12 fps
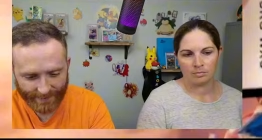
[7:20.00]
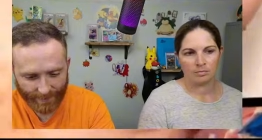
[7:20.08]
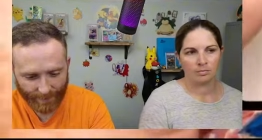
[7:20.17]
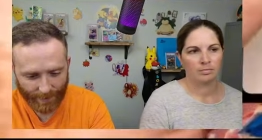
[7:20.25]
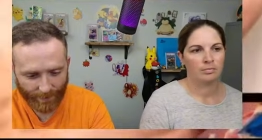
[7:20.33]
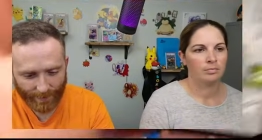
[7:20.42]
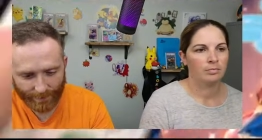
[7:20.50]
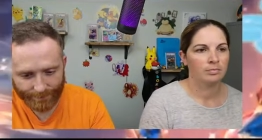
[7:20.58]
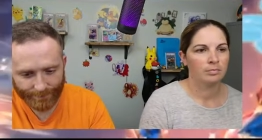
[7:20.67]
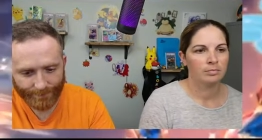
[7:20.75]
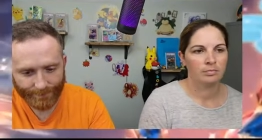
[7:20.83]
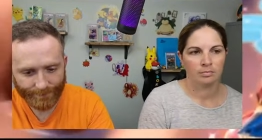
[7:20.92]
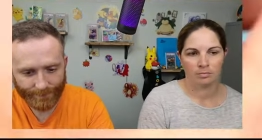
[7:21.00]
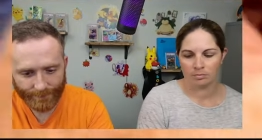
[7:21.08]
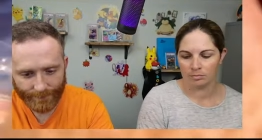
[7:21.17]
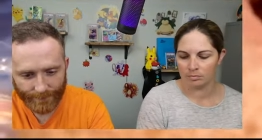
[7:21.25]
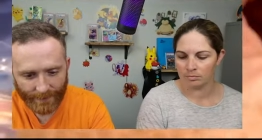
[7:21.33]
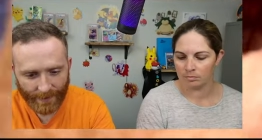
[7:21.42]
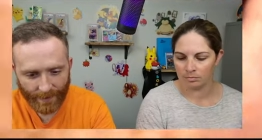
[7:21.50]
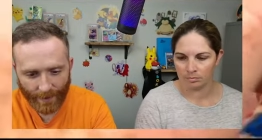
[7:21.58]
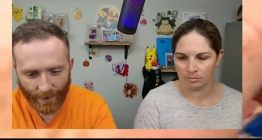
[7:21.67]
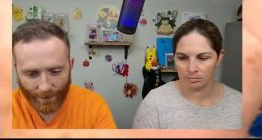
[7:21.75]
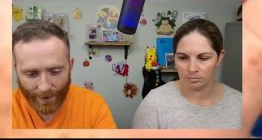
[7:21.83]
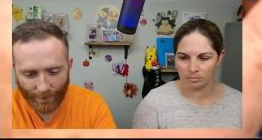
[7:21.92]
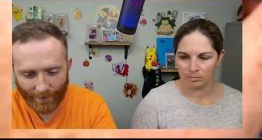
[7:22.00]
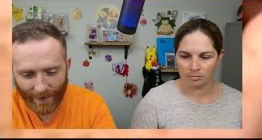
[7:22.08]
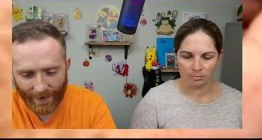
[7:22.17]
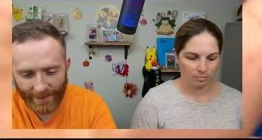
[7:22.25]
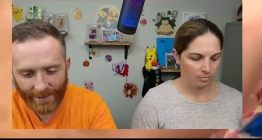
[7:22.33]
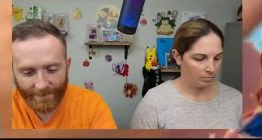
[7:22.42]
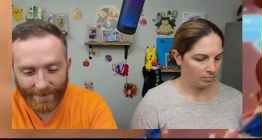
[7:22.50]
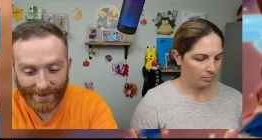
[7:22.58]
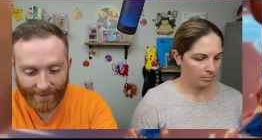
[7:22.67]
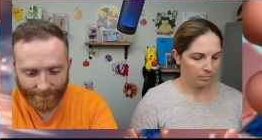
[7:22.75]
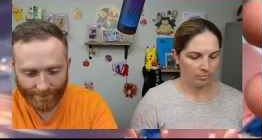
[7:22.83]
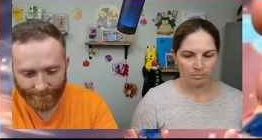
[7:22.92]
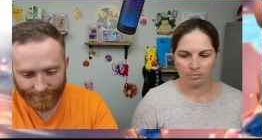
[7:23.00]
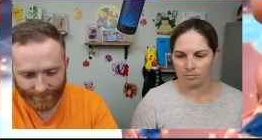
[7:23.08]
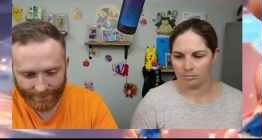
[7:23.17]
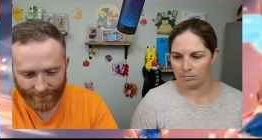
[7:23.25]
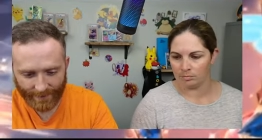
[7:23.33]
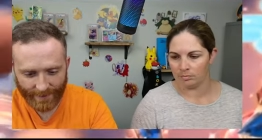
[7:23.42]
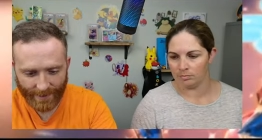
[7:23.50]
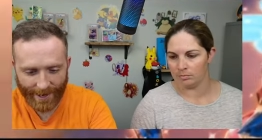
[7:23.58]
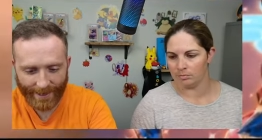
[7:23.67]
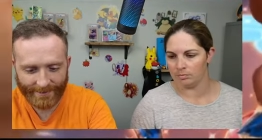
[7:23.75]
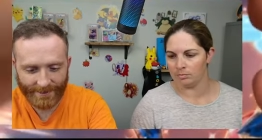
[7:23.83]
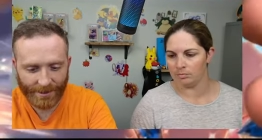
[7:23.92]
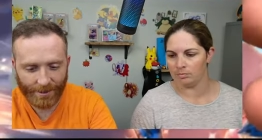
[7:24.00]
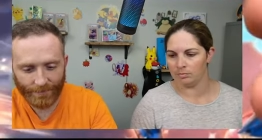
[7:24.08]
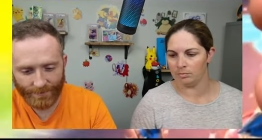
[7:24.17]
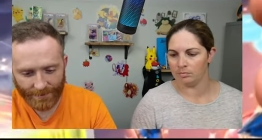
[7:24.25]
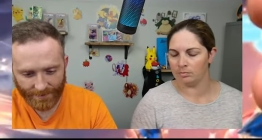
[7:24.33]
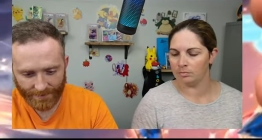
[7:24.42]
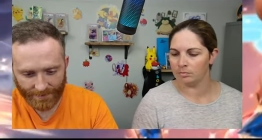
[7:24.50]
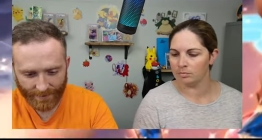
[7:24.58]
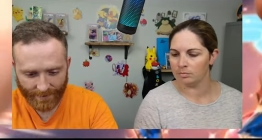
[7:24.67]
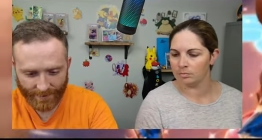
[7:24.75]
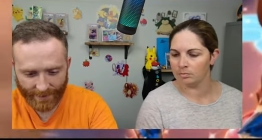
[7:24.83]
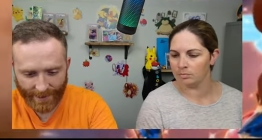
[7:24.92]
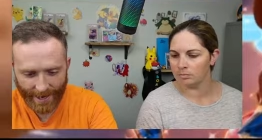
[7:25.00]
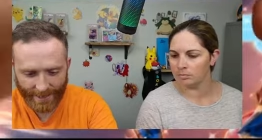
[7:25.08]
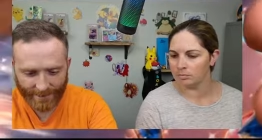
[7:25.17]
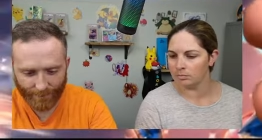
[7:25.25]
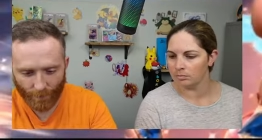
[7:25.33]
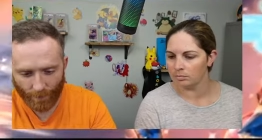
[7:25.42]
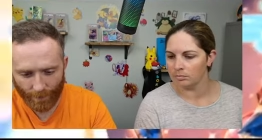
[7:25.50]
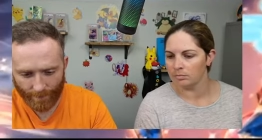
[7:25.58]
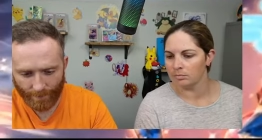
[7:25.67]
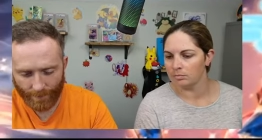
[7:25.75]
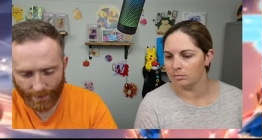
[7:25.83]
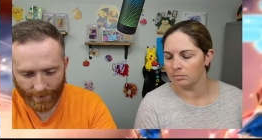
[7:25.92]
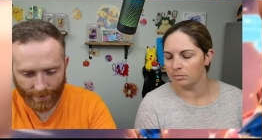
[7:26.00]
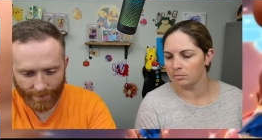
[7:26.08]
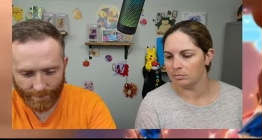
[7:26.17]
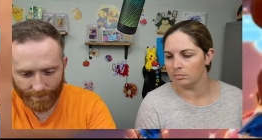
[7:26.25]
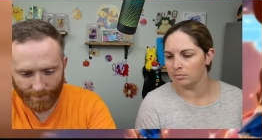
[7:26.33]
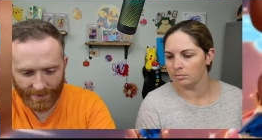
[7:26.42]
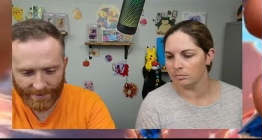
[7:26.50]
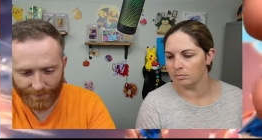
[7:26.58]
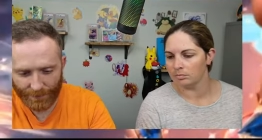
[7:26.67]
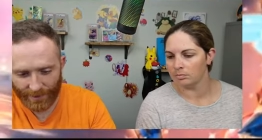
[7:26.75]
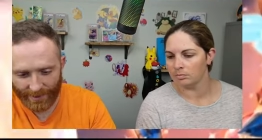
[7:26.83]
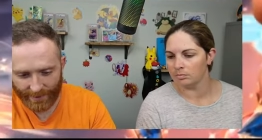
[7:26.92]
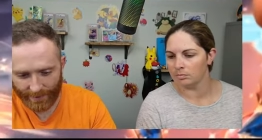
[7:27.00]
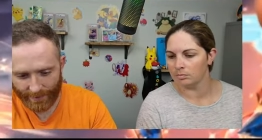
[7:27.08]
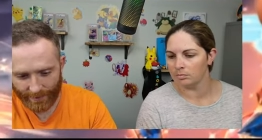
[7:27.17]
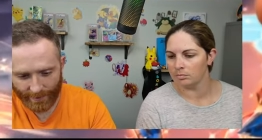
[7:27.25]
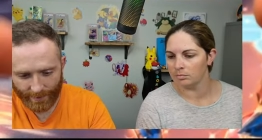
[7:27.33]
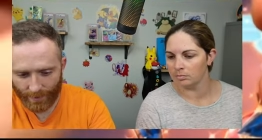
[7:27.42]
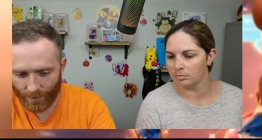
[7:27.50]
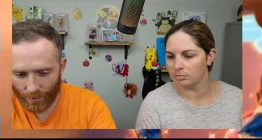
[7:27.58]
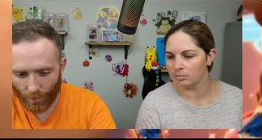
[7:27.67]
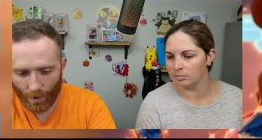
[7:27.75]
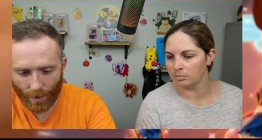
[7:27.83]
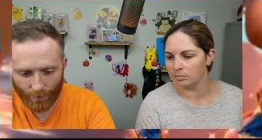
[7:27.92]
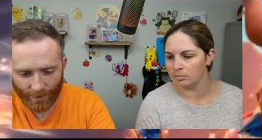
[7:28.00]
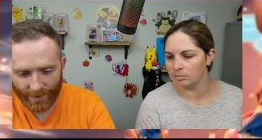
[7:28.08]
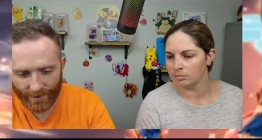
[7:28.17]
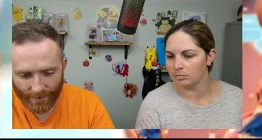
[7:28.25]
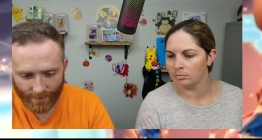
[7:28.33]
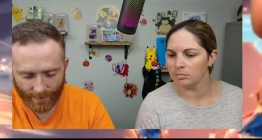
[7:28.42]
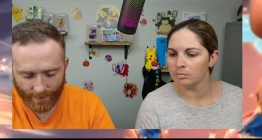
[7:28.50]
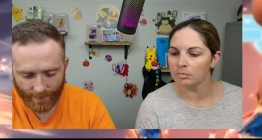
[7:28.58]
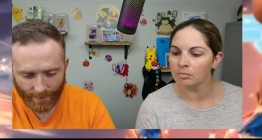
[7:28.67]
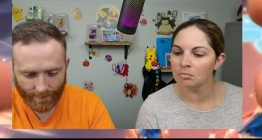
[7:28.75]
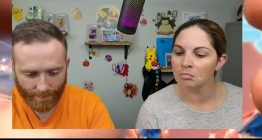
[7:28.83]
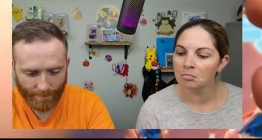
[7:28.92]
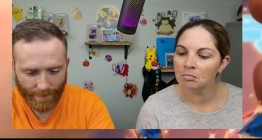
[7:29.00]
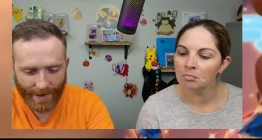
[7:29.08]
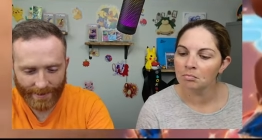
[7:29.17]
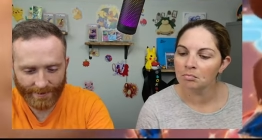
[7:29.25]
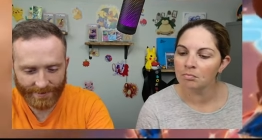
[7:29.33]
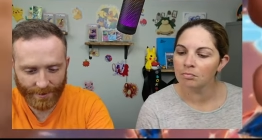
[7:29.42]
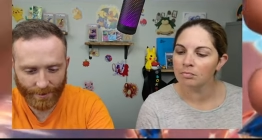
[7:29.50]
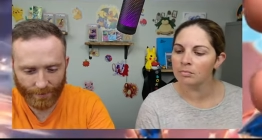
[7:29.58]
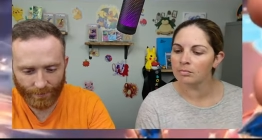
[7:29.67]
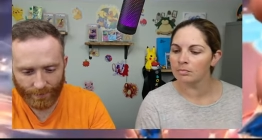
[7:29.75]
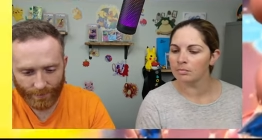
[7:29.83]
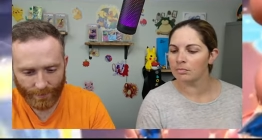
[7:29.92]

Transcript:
Speaker 1: gonna play well. All right, we got an Eevee. Exeggcute. Cast form. Misperit, Walrein, Magnezone.